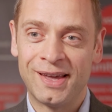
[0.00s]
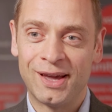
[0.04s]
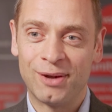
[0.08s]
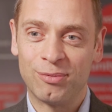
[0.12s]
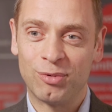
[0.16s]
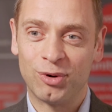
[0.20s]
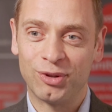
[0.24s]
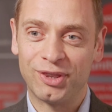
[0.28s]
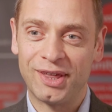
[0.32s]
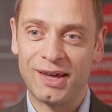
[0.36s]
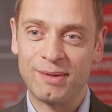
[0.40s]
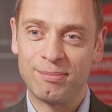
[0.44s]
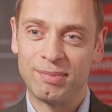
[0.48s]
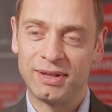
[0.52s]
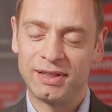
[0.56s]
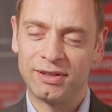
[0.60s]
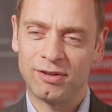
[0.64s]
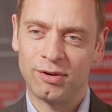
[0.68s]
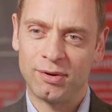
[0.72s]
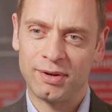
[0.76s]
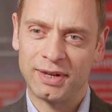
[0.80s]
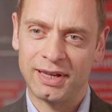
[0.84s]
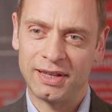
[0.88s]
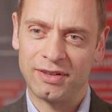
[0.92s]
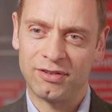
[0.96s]
And what they've been
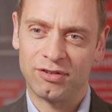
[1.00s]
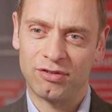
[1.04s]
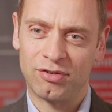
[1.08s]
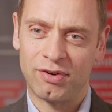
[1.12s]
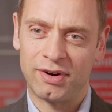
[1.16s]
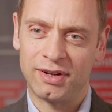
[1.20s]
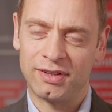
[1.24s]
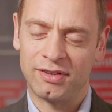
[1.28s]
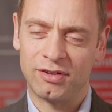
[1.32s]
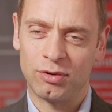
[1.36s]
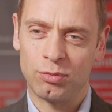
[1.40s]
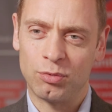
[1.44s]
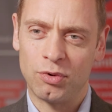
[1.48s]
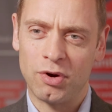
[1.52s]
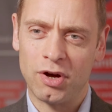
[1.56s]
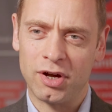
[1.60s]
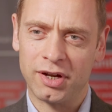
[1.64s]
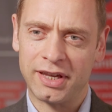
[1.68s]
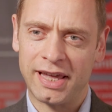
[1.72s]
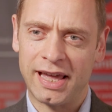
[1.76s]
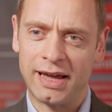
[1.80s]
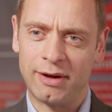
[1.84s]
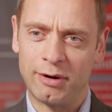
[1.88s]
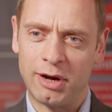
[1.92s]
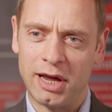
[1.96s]
doing is trying to
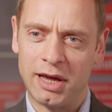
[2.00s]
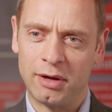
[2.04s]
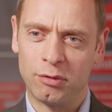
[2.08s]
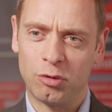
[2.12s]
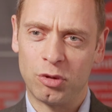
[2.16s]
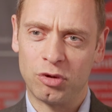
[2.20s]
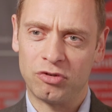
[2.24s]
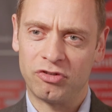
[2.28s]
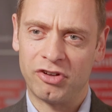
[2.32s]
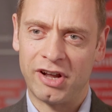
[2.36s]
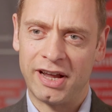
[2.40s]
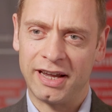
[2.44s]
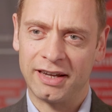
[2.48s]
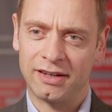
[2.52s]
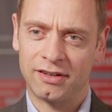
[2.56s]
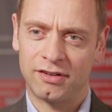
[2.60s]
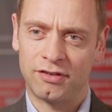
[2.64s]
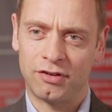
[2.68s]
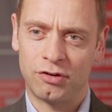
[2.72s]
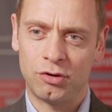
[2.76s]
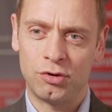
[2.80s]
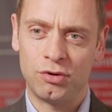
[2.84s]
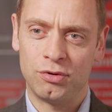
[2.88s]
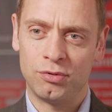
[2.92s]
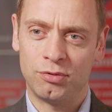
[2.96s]
work out how the
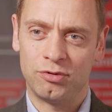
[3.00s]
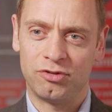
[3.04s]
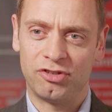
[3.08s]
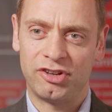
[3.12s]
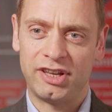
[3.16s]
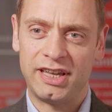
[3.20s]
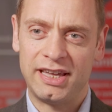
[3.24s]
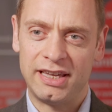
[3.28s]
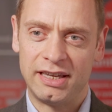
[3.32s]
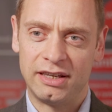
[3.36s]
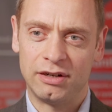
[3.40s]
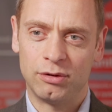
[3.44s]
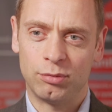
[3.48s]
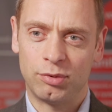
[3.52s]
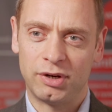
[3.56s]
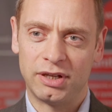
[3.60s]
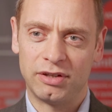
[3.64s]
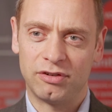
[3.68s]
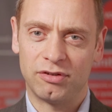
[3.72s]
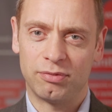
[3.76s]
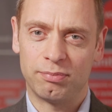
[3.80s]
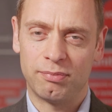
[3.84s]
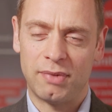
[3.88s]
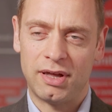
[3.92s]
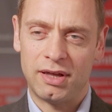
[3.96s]
JAK2 gene,
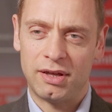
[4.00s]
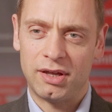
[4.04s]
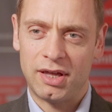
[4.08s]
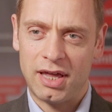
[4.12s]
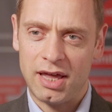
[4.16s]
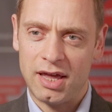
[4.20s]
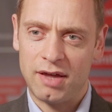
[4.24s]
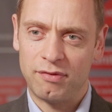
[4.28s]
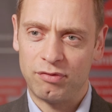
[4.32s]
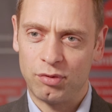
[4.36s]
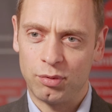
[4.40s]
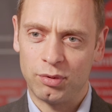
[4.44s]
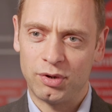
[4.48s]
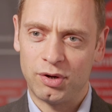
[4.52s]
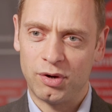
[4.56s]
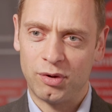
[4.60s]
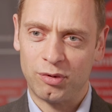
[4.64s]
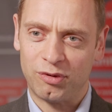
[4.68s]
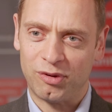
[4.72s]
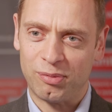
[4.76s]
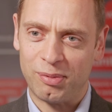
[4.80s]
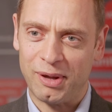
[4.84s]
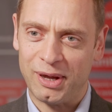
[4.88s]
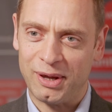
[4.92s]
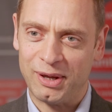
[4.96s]
which everyone
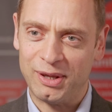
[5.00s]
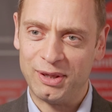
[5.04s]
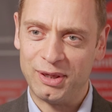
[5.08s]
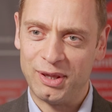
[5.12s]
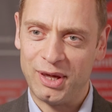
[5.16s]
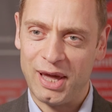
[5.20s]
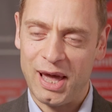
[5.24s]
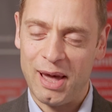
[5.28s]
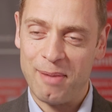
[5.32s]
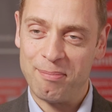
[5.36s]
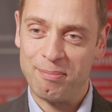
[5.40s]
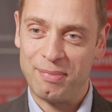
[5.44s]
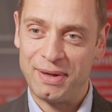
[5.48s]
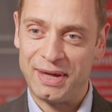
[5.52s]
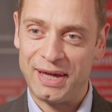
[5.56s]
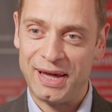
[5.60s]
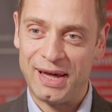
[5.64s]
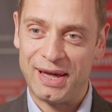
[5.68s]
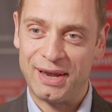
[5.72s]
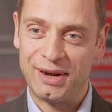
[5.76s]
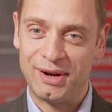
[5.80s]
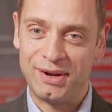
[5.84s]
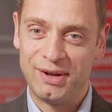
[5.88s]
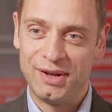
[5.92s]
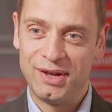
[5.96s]
knows about in the
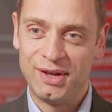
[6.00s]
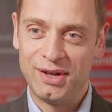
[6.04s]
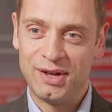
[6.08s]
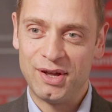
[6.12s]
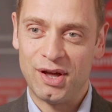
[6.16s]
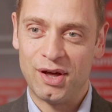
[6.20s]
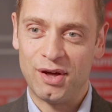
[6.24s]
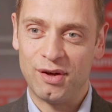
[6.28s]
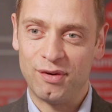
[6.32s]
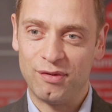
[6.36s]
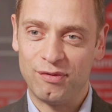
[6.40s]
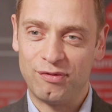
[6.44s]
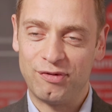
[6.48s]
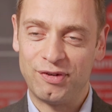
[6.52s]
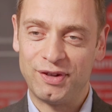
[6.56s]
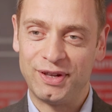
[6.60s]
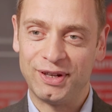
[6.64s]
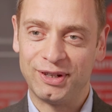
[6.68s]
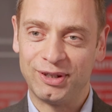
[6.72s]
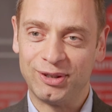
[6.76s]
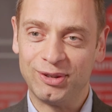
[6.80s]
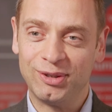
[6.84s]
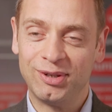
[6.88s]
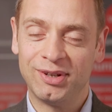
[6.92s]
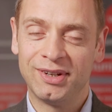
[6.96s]
MPN
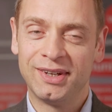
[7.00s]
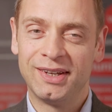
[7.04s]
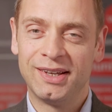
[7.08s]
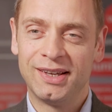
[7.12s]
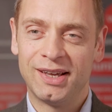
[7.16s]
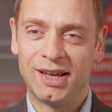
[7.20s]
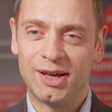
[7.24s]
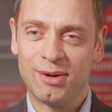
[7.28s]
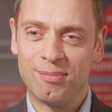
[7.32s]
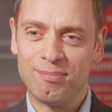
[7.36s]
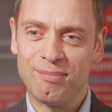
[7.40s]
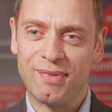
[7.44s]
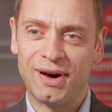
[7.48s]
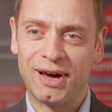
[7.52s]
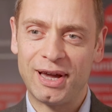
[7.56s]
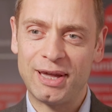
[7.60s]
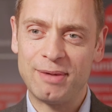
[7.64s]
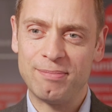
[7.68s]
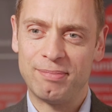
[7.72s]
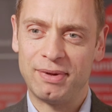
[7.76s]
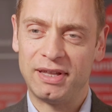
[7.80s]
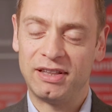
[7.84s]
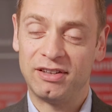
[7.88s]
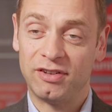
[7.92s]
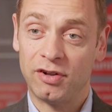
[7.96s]
field,
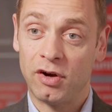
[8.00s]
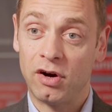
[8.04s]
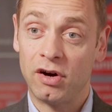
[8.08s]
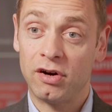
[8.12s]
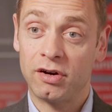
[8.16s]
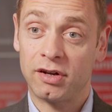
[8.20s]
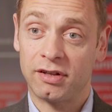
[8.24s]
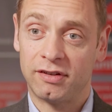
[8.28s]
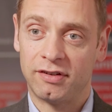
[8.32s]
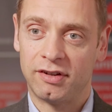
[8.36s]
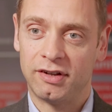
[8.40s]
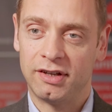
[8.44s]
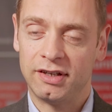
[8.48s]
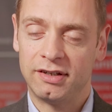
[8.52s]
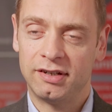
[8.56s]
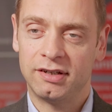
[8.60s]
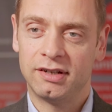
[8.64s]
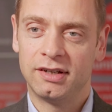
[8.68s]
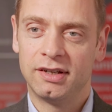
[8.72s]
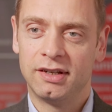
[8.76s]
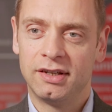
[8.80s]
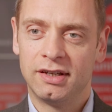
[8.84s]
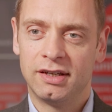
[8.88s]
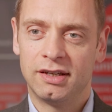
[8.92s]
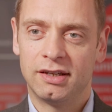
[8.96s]
might be targeted
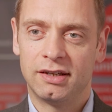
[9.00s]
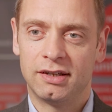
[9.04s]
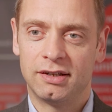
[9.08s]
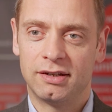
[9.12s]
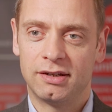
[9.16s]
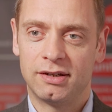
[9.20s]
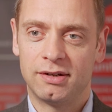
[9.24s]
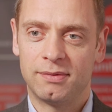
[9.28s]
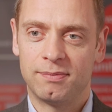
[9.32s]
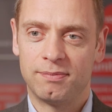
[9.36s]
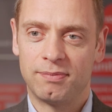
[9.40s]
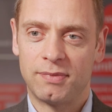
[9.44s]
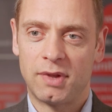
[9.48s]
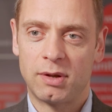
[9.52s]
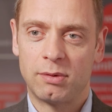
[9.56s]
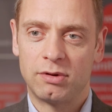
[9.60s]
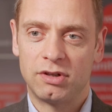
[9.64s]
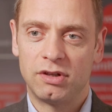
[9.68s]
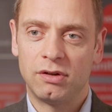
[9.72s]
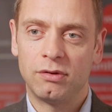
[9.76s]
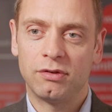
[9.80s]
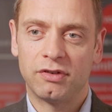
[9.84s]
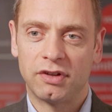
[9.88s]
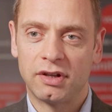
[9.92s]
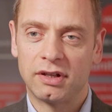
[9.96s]

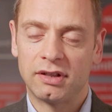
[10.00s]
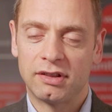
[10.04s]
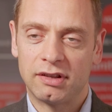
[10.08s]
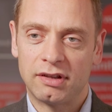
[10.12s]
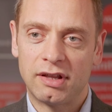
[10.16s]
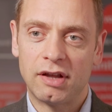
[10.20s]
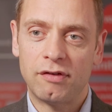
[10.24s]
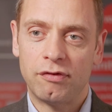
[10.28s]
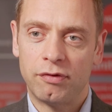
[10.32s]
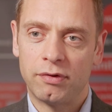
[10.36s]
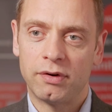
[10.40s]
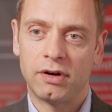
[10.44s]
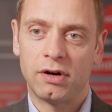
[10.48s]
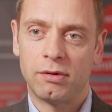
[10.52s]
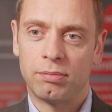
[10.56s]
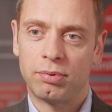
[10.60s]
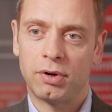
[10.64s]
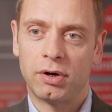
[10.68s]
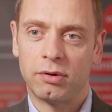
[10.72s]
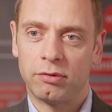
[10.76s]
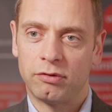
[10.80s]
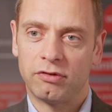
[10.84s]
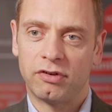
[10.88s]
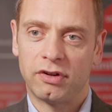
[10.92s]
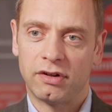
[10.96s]
using different
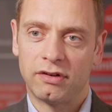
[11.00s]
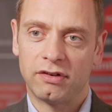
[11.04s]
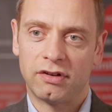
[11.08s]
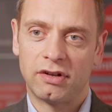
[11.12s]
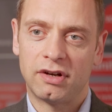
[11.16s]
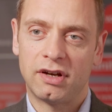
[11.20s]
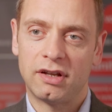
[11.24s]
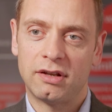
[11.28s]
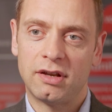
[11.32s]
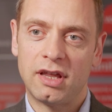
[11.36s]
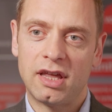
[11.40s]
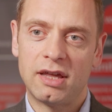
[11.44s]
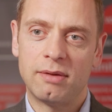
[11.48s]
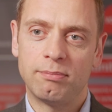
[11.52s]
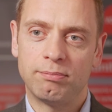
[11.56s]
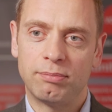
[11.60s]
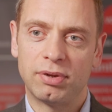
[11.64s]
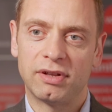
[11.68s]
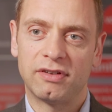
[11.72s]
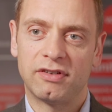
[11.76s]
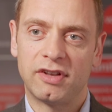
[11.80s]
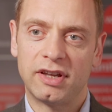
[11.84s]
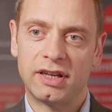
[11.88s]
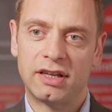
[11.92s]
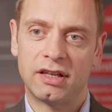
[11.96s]
approaches, and in
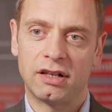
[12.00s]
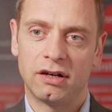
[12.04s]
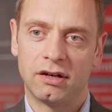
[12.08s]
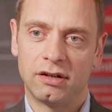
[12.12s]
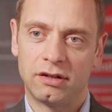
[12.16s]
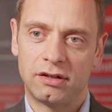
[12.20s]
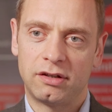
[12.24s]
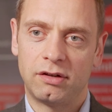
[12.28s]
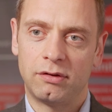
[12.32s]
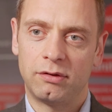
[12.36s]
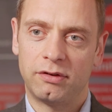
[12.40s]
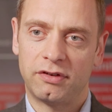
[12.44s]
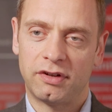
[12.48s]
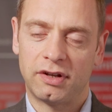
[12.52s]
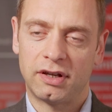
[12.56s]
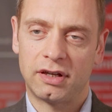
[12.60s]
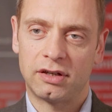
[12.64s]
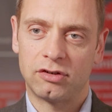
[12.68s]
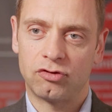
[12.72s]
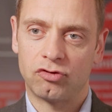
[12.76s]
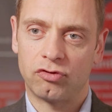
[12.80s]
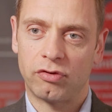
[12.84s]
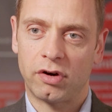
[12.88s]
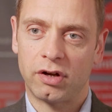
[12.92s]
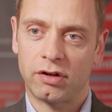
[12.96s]
particular
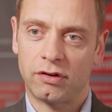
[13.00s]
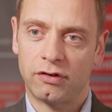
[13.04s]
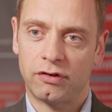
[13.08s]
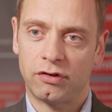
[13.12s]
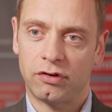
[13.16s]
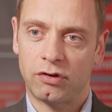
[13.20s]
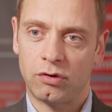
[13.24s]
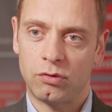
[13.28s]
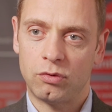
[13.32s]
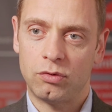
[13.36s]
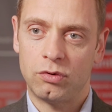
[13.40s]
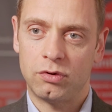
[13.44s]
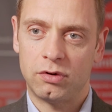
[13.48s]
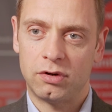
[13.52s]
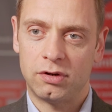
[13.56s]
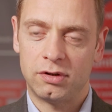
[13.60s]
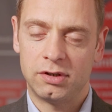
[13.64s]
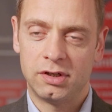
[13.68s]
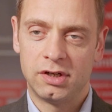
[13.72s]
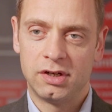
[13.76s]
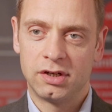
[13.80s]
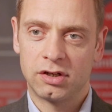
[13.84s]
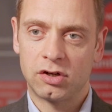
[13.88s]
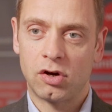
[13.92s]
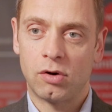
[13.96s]
using drugs
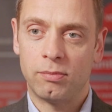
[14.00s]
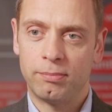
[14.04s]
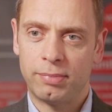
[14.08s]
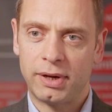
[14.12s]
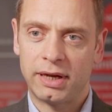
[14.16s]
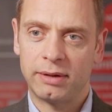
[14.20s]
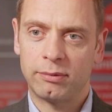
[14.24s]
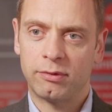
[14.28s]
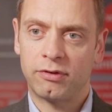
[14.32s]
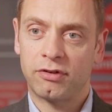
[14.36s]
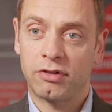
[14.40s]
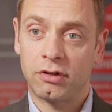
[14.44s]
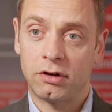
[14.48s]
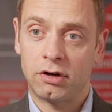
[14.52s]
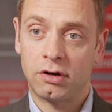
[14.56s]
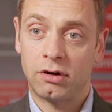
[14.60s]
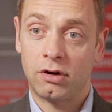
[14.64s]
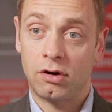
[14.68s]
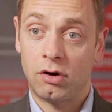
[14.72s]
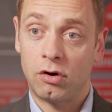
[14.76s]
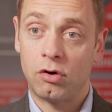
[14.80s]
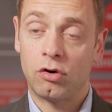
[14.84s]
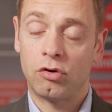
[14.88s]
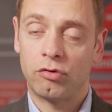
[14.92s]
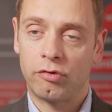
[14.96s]
or compounds that
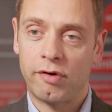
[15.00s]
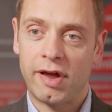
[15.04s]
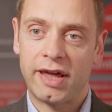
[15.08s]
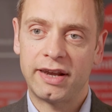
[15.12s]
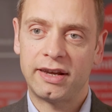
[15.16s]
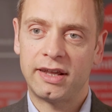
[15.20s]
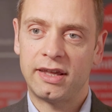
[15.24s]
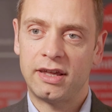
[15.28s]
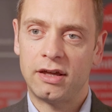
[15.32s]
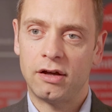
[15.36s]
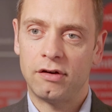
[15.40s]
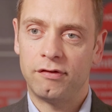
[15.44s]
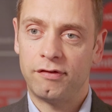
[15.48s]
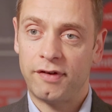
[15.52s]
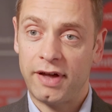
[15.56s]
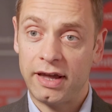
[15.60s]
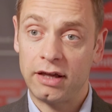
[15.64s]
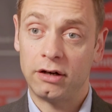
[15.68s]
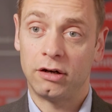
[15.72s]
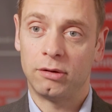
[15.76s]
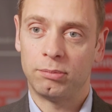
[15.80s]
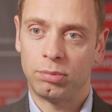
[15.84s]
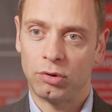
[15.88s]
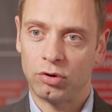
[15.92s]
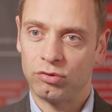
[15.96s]
are already
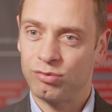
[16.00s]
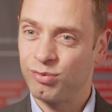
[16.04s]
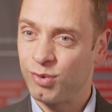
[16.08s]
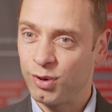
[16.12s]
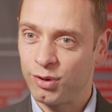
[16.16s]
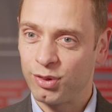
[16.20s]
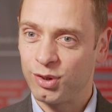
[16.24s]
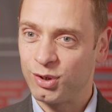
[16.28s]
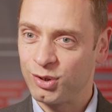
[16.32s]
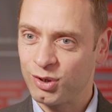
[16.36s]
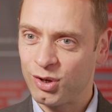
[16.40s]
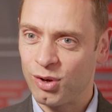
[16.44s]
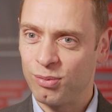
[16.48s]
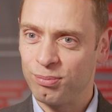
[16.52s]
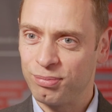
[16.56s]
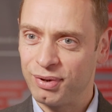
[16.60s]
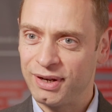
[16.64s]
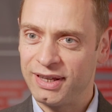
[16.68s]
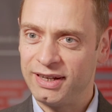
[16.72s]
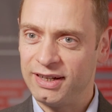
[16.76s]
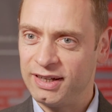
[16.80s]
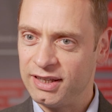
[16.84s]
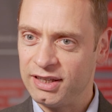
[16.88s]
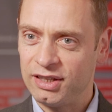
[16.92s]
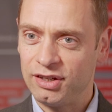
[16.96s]
available rather than
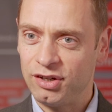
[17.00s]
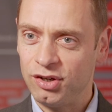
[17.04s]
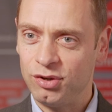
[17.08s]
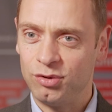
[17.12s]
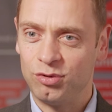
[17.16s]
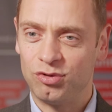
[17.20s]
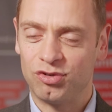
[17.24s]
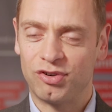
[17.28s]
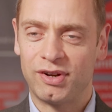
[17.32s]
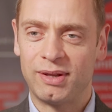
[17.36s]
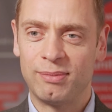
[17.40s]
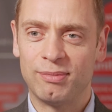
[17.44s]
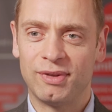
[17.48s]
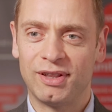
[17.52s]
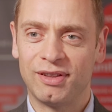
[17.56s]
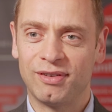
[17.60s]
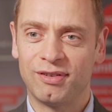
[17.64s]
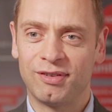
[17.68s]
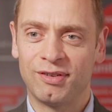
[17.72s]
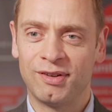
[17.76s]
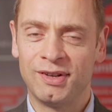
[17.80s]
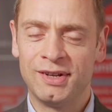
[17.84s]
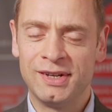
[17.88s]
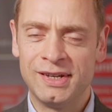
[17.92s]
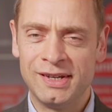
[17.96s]
completely new
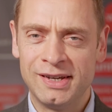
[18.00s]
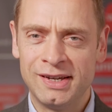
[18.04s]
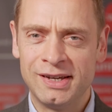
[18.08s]
treatments.